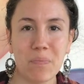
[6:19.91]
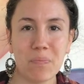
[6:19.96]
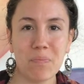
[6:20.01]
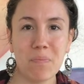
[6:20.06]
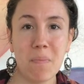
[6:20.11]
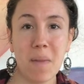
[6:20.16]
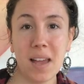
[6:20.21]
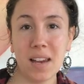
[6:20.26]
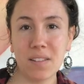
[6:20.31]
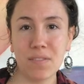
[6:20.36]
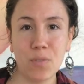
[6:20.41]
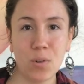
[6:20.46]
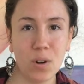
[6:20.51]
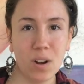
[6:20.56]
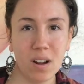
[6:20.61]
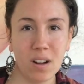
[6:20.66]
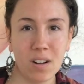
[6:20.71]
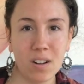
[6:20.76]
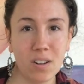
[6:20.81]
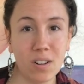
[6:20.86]

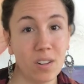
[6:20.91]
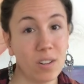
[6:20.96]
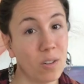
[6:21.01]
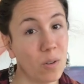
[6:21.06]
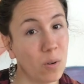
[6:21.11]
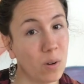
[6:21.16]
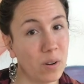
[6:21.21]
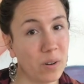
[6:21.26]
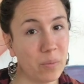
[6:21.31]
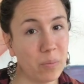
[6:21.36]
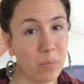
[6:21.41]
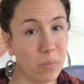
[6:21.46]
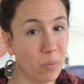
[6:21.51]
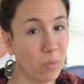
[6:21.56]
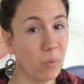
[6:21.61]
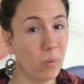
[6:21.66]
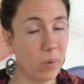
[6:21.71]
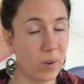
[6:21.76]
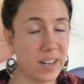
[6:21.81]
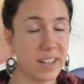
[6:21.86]
metaphorical or
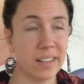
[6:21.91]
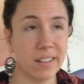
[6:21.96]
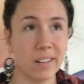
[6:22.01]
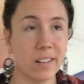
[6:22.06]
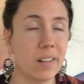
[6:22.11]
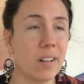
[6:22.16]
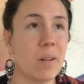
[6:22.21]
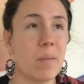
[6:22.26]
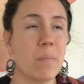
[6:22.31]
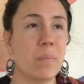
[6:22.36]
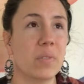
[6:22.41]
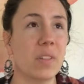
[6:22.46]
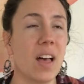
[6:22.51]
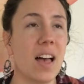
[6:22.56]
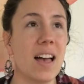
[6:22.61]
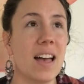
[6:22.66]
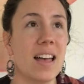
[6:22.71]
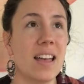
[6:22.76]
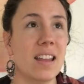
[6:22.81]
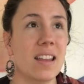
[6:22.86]
real
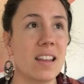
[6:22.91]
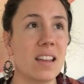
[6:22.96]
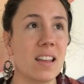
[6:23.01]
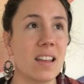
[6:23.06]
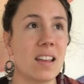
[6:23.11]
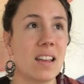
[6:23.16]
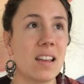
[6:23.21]
blood,